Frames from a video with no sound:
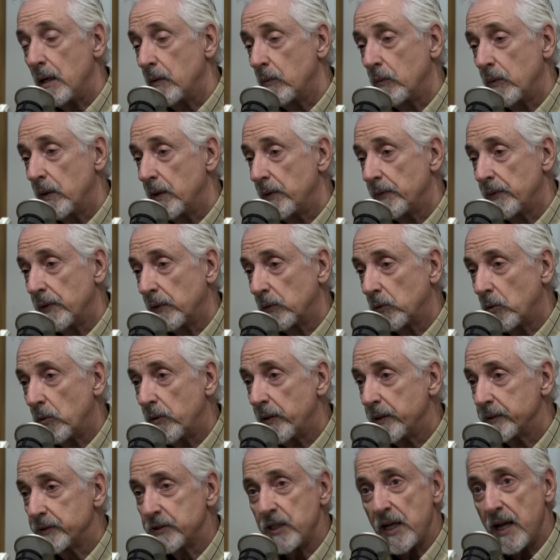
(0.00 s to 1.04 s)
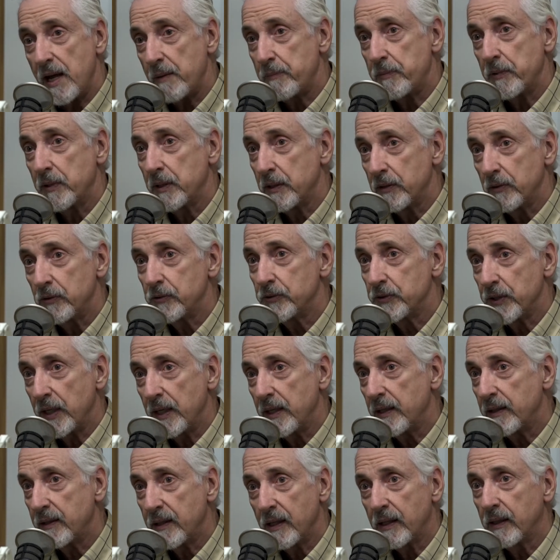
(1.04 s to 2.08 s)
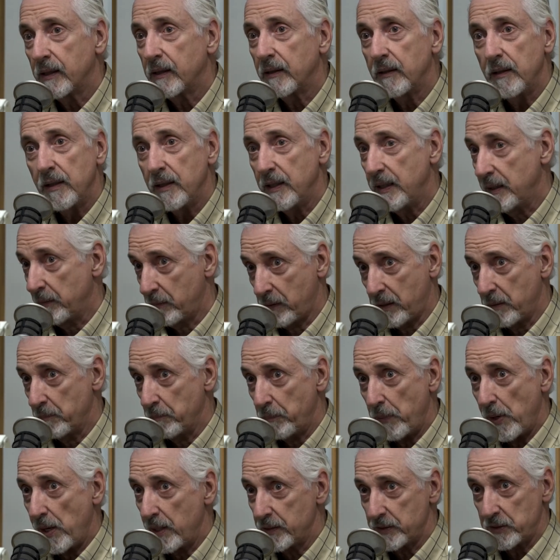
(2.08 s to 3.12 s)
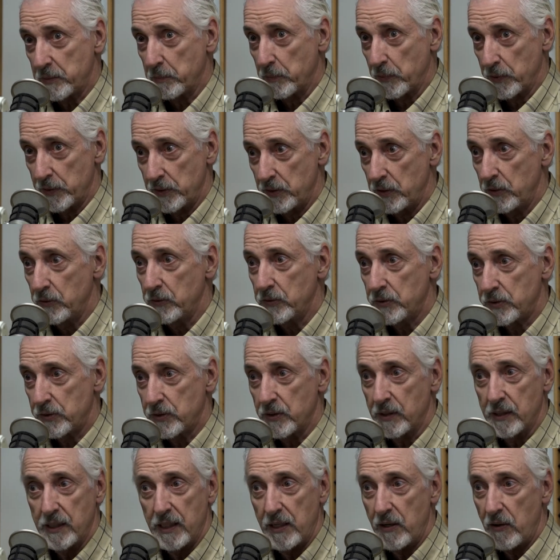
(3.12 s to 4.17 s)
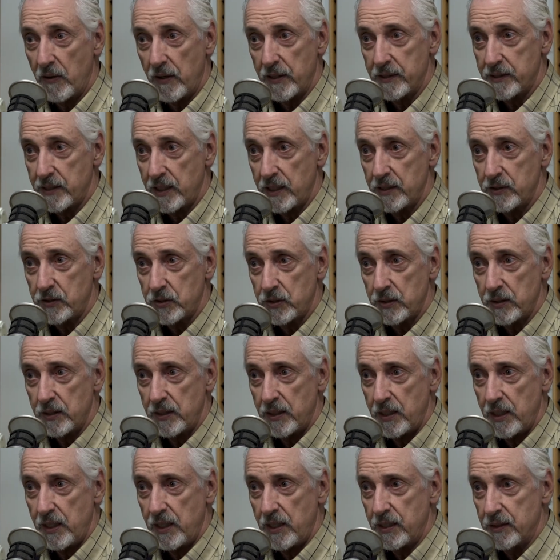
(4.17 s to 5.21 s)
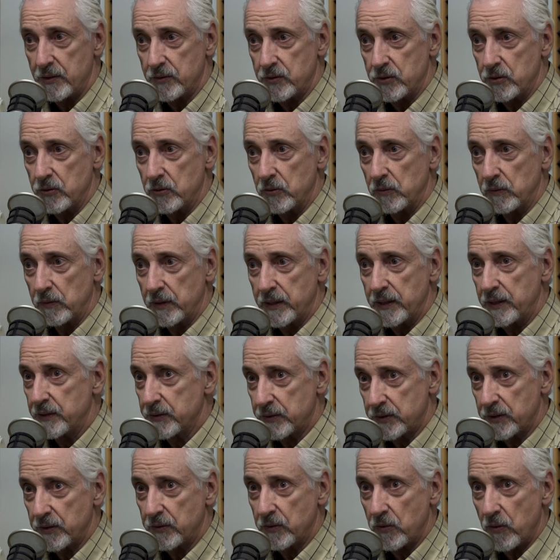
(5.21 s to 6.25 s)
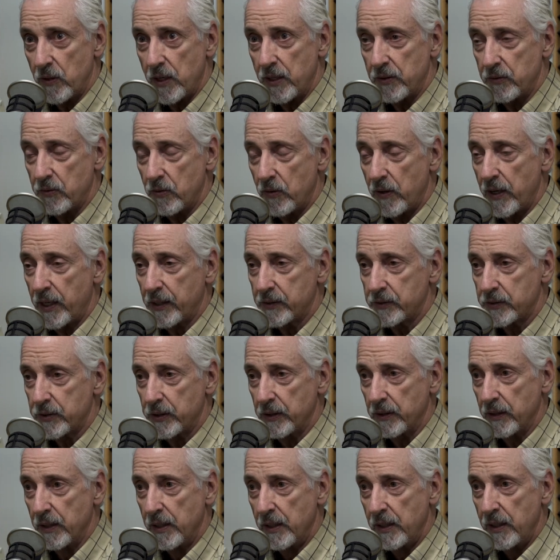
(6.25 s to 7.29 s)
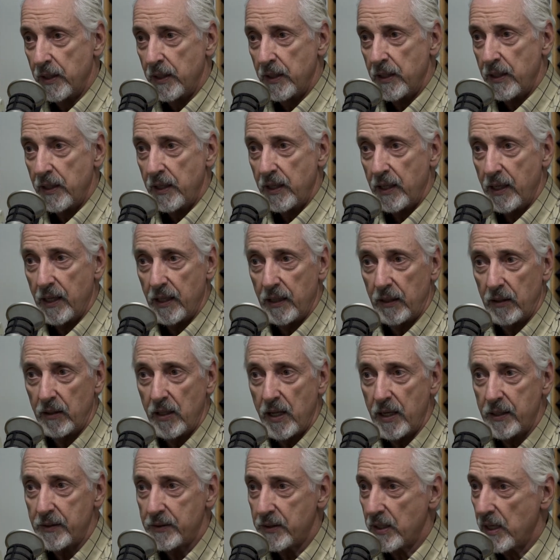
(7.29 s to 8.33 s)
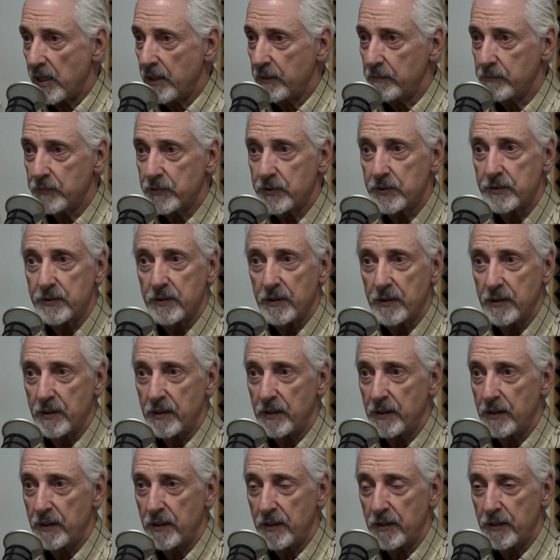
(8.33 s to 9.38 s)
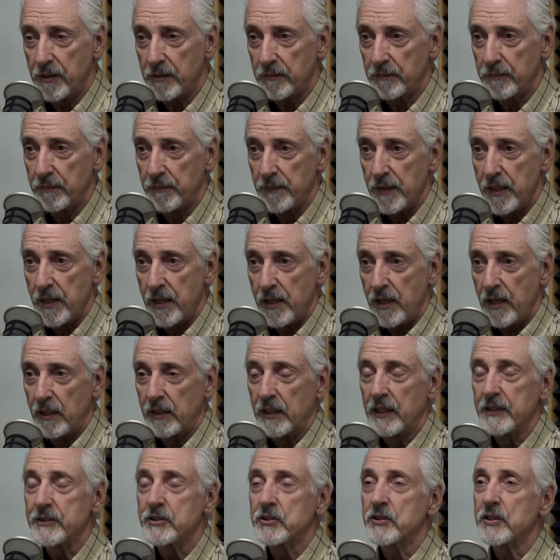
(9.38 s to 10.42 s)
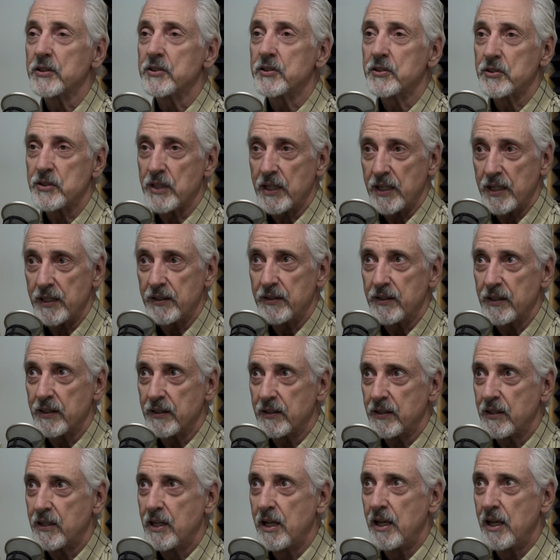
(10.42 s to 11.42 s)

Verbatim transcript: well, the Lord is happy to use anything He can possibly use to get our attention and to lead us in the right direction. And a lot of times, uh, let's just say that